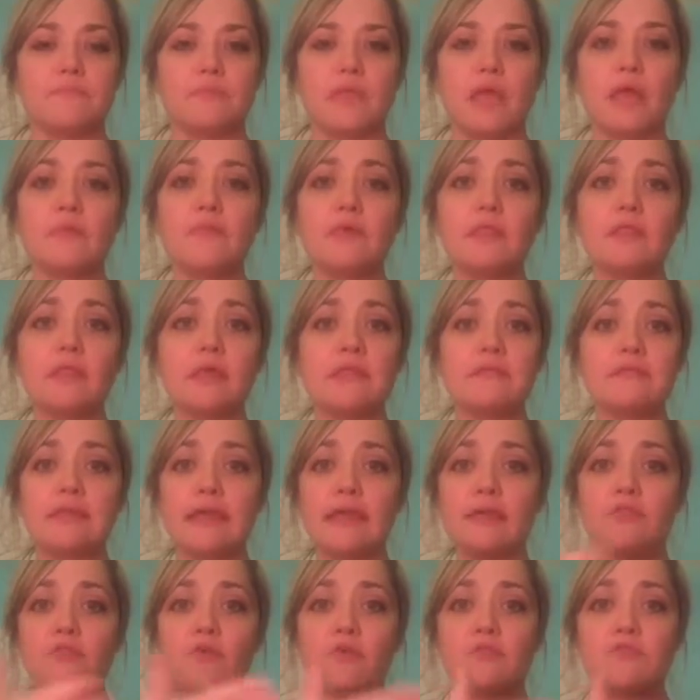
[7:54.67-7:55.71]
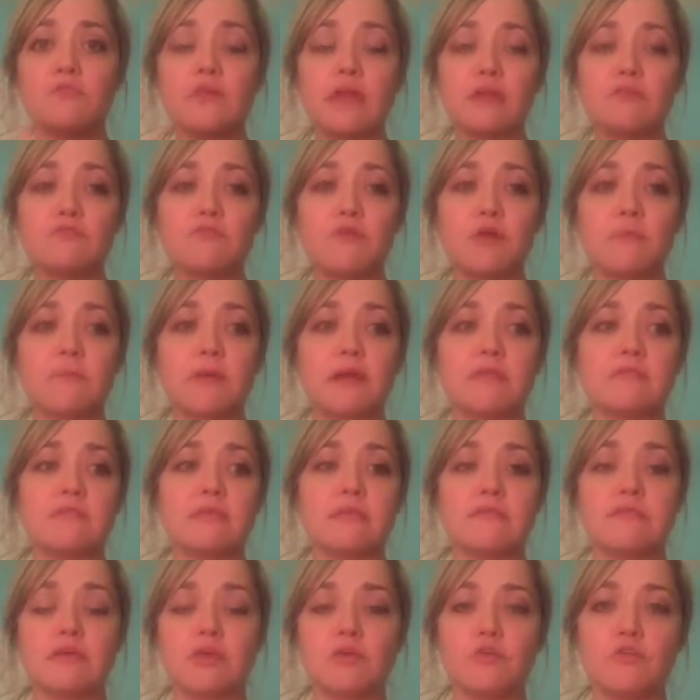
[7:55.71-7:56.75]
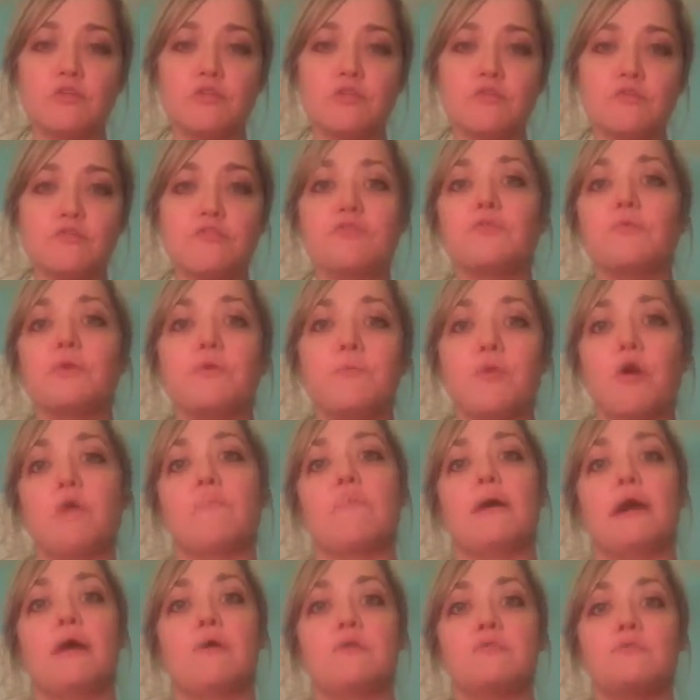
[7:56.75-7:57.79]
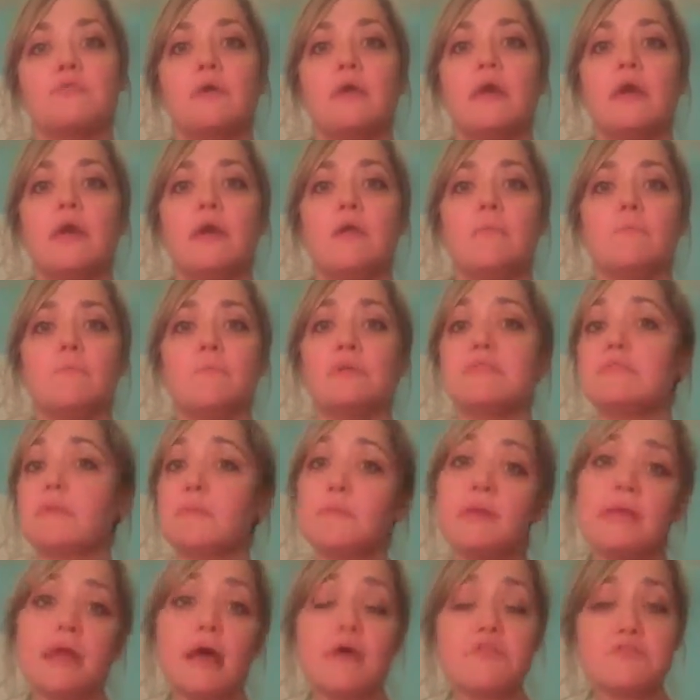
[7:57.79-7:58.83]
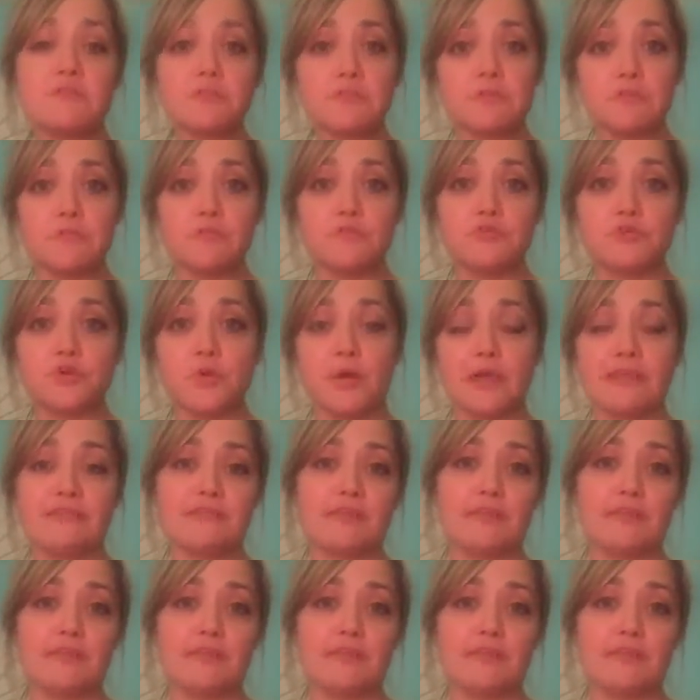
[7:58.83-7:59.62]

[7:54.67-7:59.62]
then let's say in those next 4 months, let's say you lose 3 more pounds, but somebody else joins